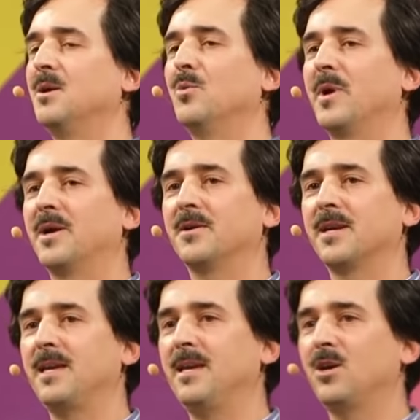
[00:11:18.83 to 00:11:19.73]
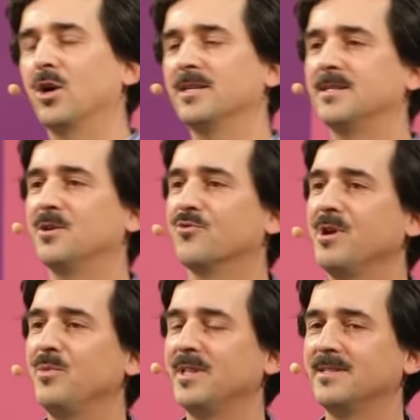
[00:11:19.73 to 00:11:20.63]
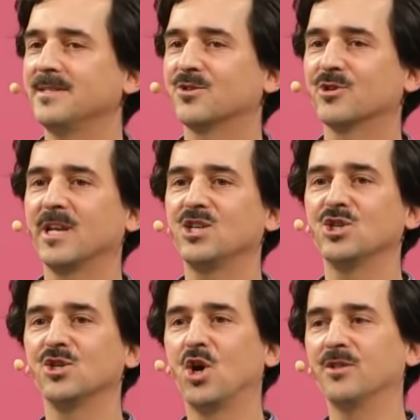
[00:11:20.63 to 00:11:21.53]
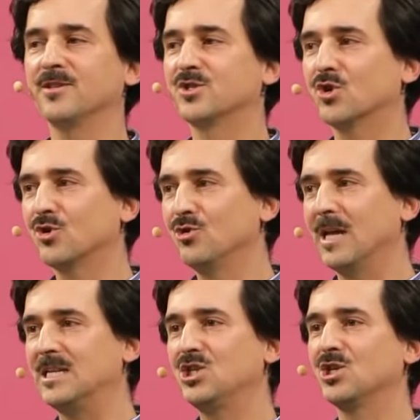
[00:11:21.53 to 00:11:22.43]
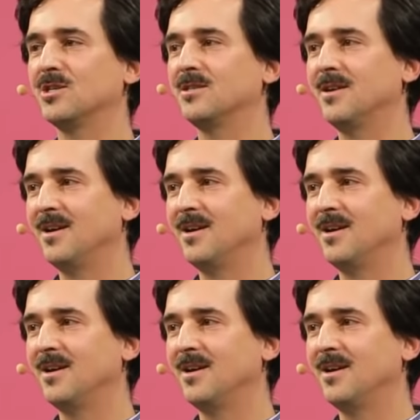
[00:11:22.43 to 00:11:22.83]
where he got his degree with a dissertation on the circulation